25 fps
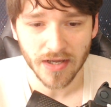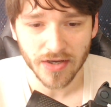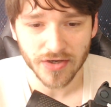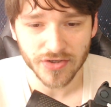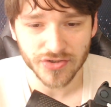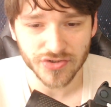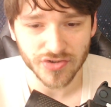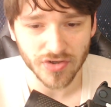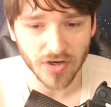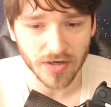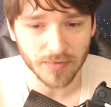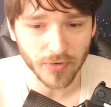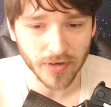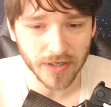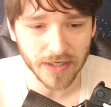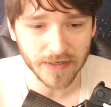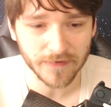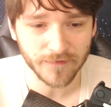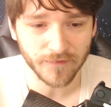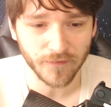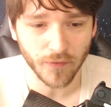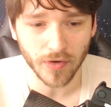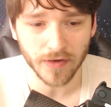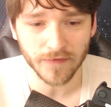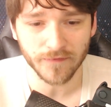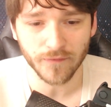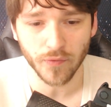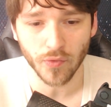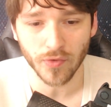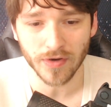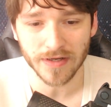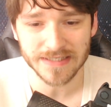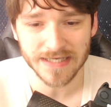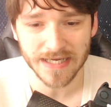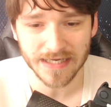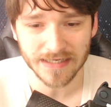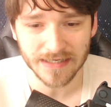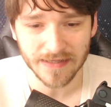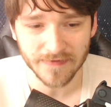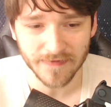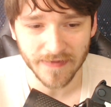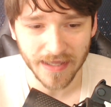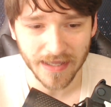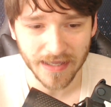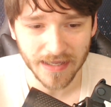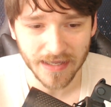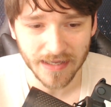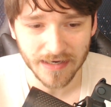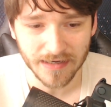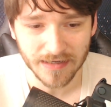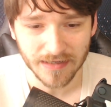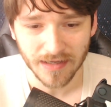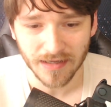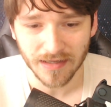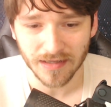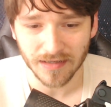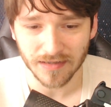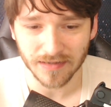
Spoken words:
Sean Brady, 44 to 10 to the head.